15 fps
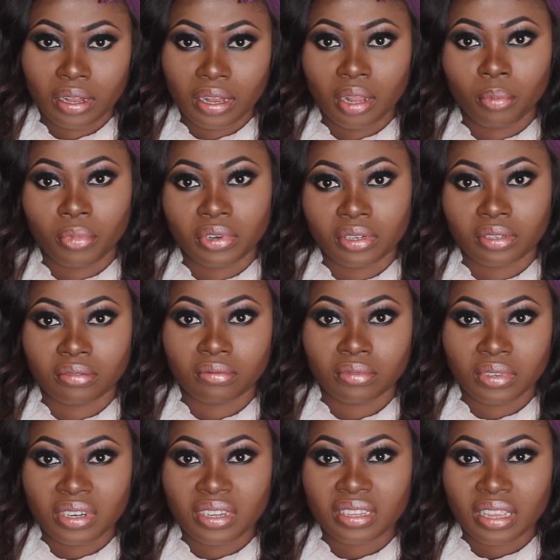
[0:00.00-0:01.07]

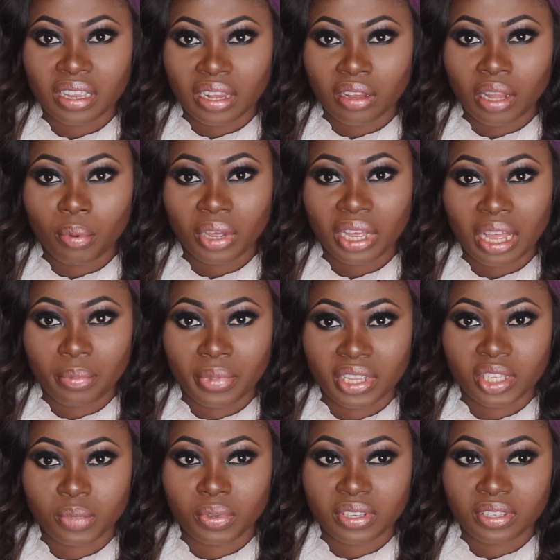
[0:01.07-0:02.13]
Lemon can be
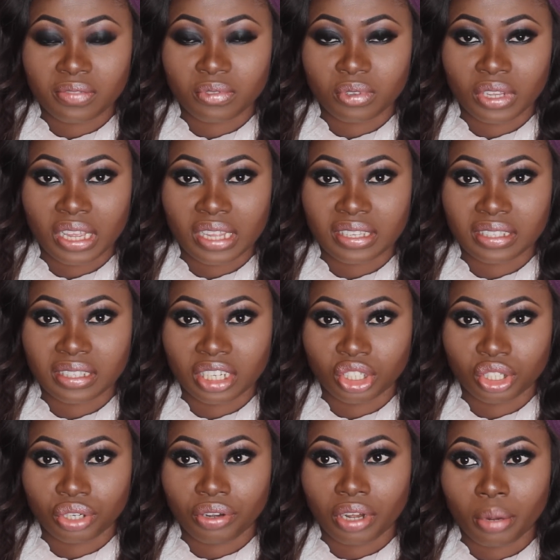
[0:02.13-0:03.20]
expensive to get in
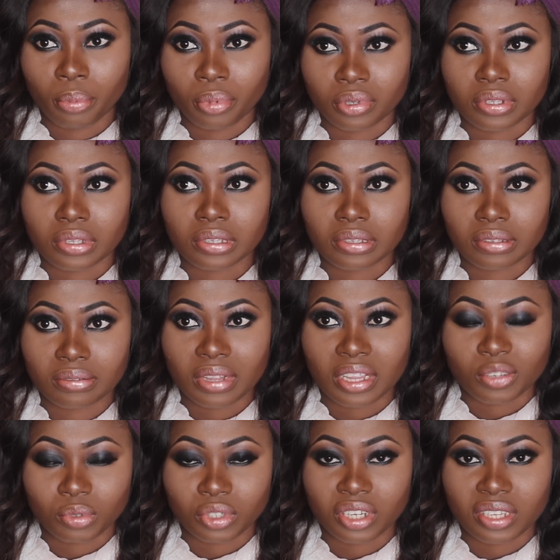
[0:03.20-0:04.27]
Nigeria, but
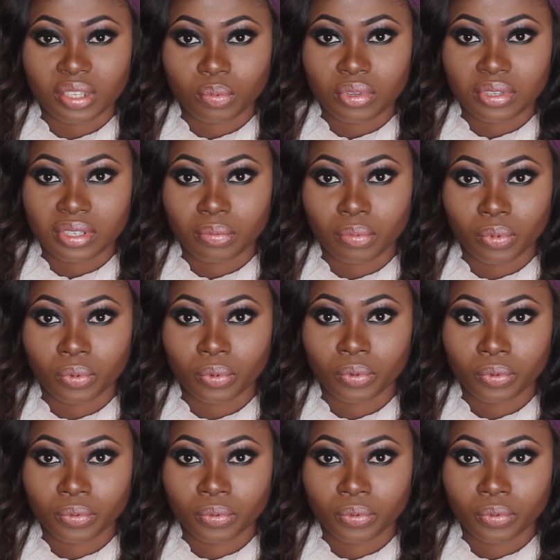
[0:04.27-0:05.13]
as much as possible,